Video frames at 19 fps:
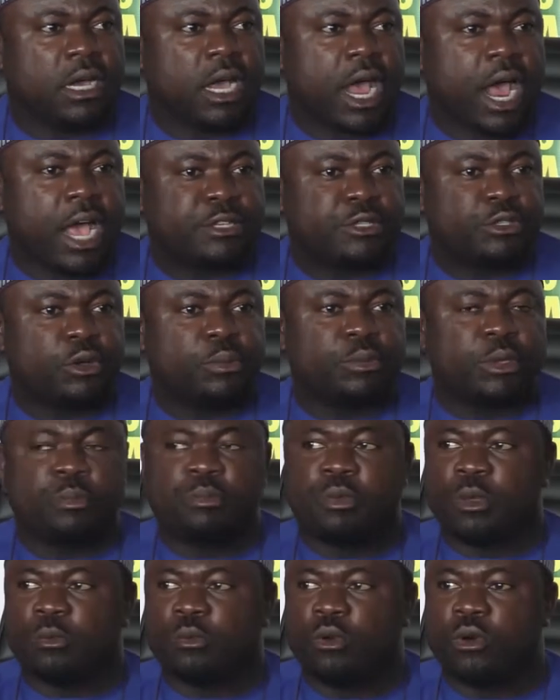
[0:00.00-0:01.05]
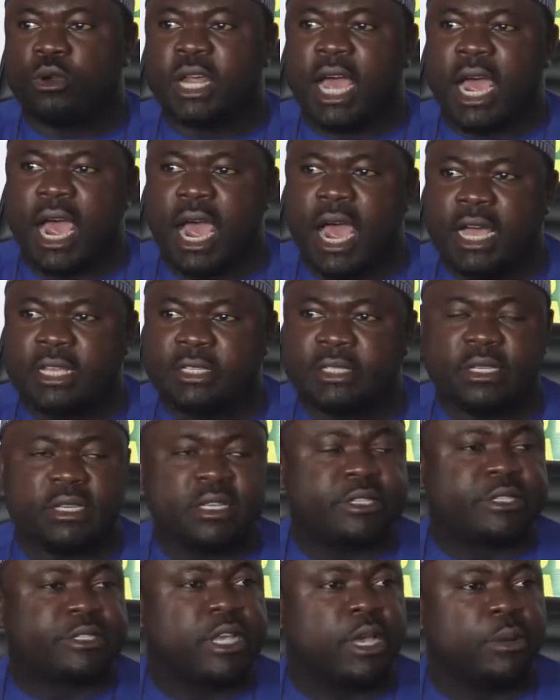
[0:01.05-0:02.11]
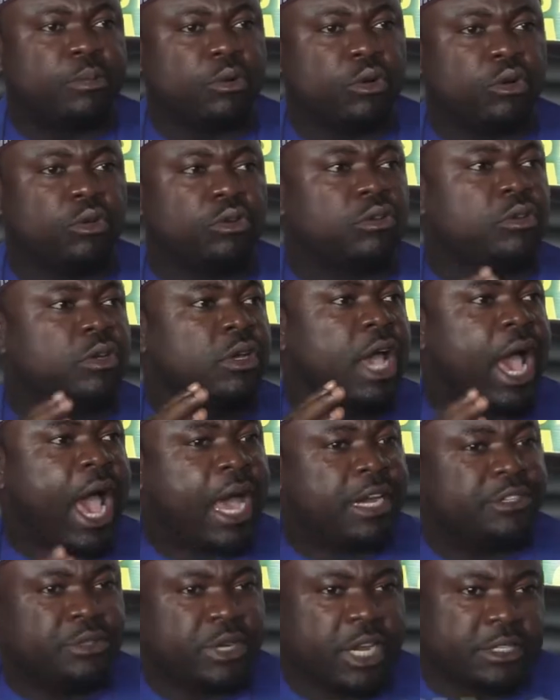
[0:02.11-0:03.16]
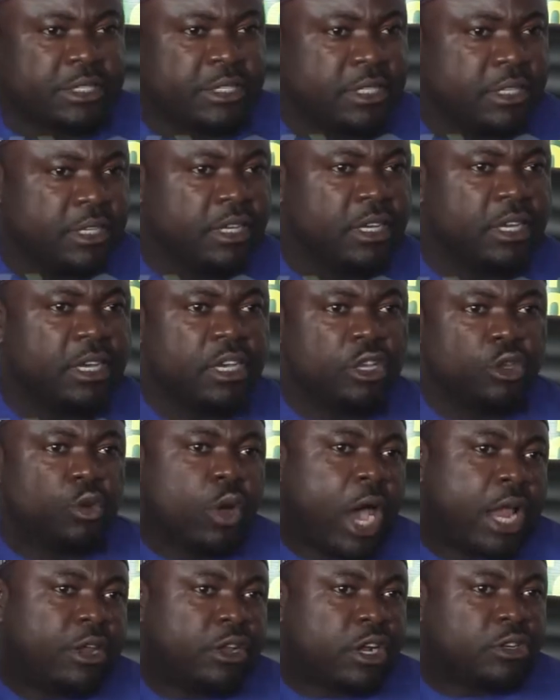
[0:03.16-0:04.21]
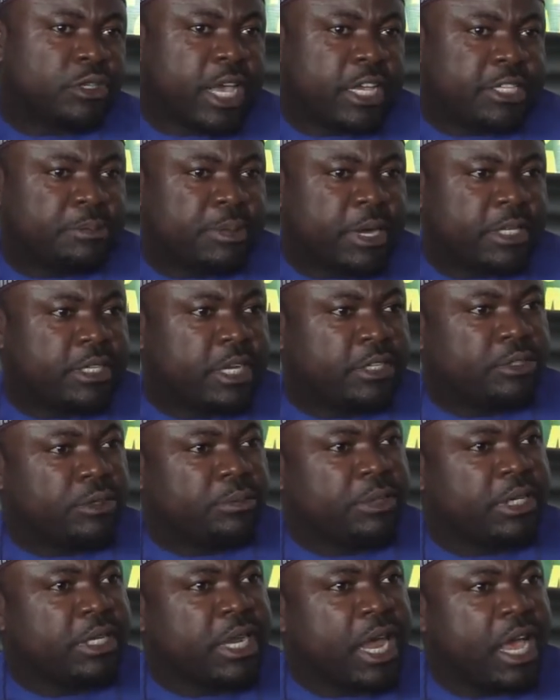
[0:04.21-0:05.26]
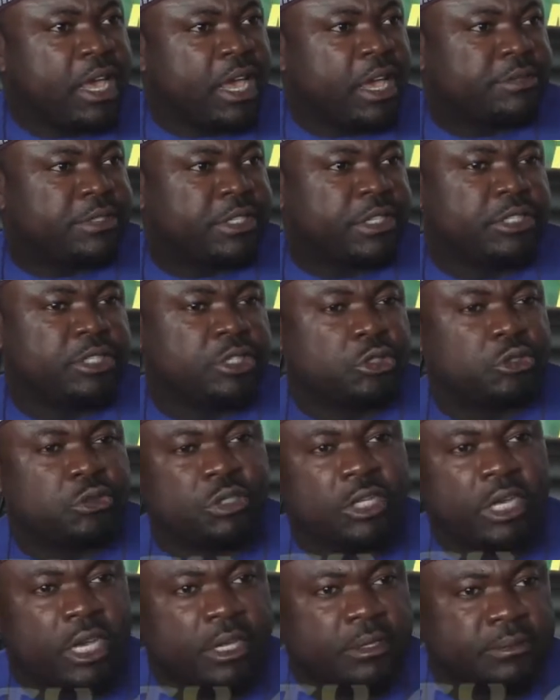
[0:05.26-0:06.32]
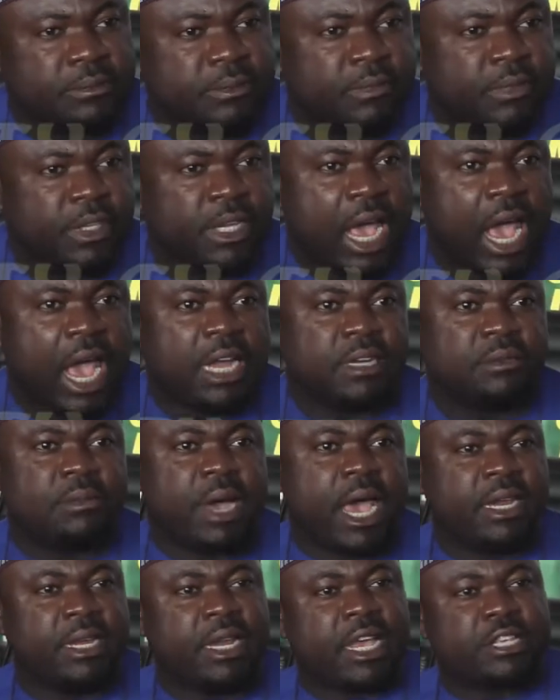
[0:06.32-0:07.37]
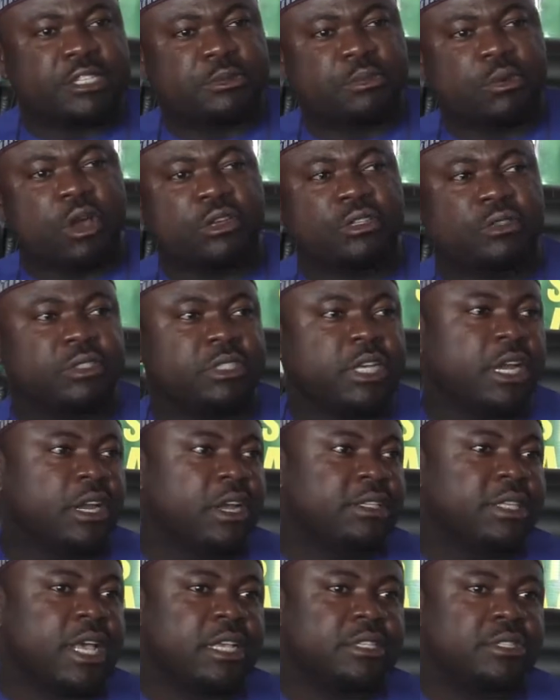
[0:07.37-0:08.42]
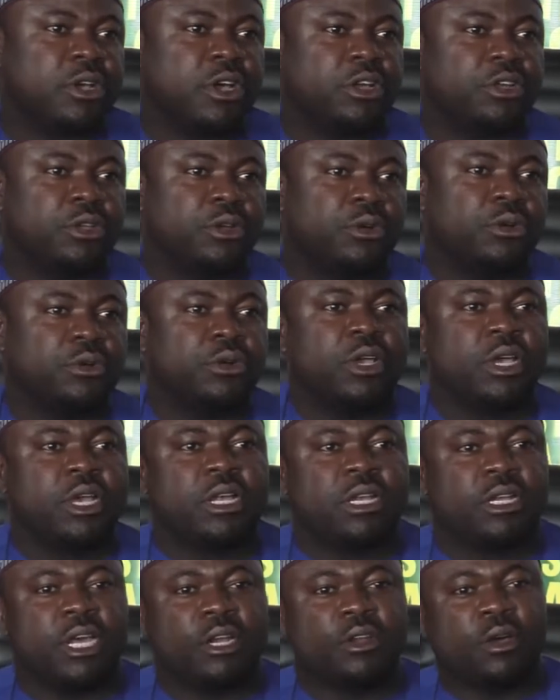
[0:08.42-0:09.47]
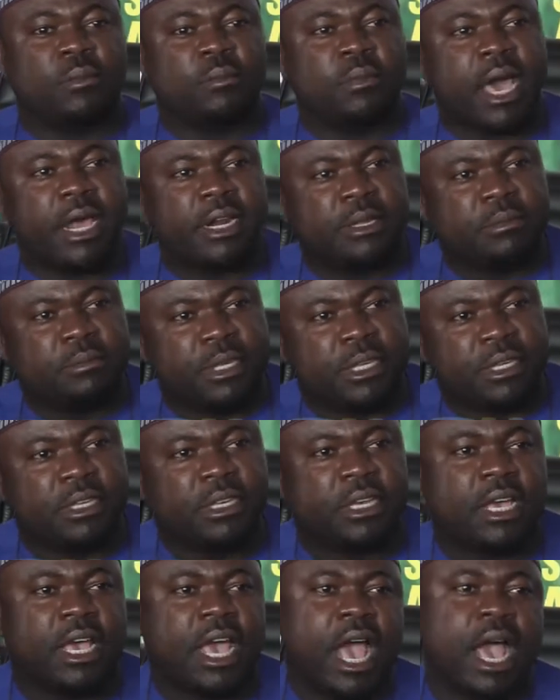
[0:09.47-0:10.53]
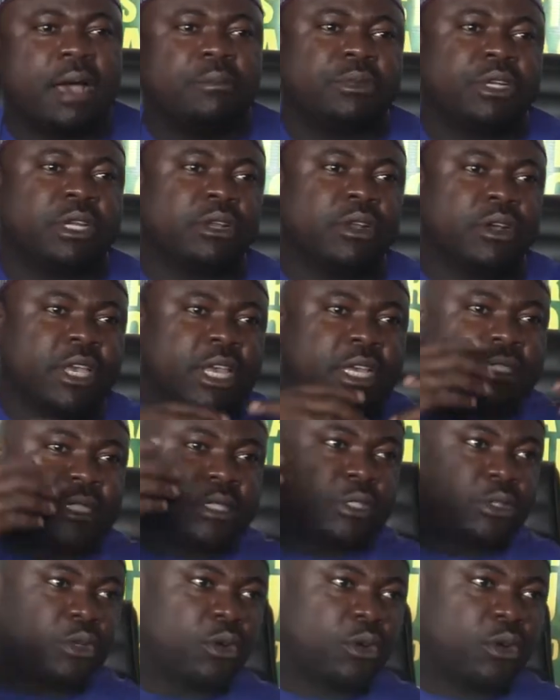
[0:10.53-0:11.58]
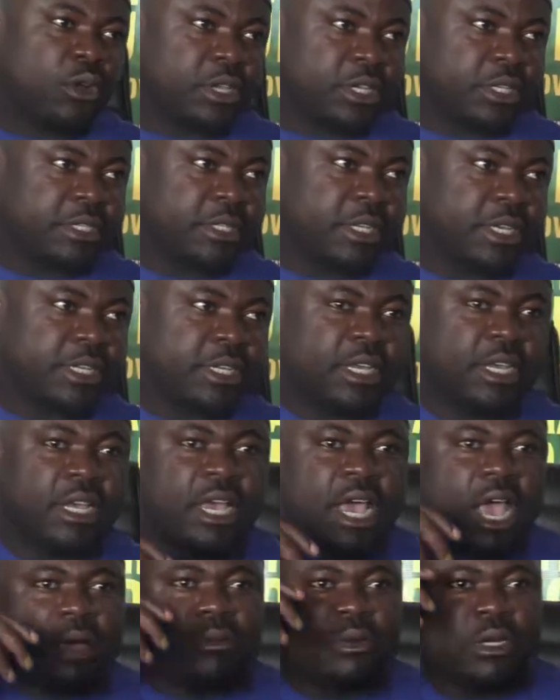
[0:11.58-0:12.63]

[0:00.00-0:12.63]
has to be people that has stable address. You are not expected to be in our FCT today. And by next month, you tell us that, sorry, they don't marry me. I'm relocating to Kogi State. I'm